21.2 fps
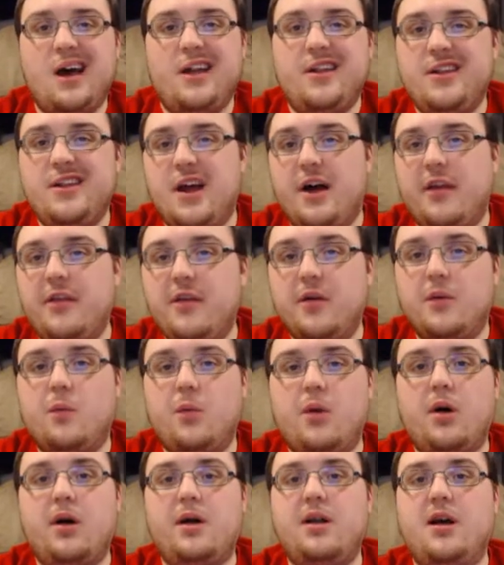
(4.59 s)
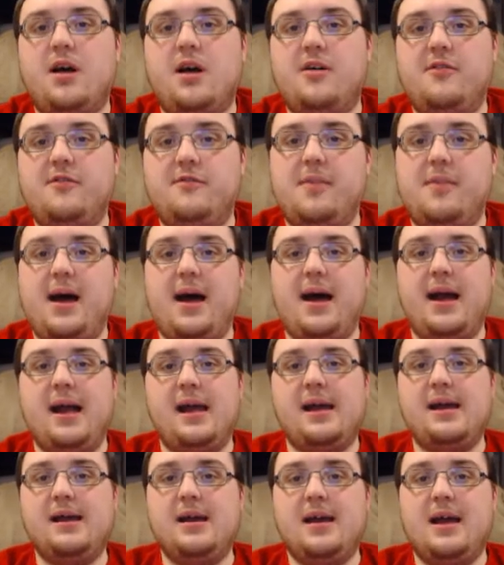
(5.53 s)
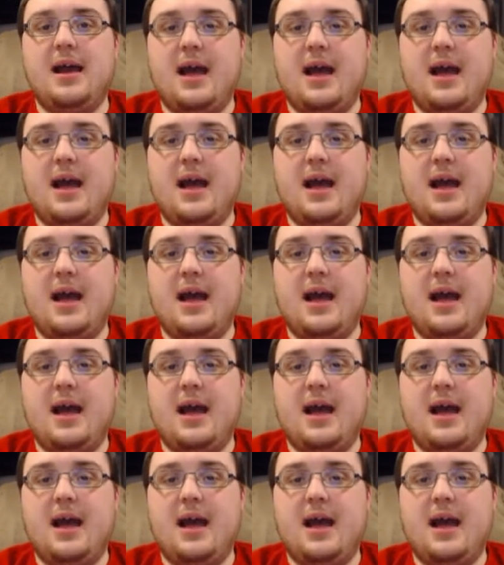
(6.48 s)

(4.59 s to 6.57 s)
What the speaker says: another one of my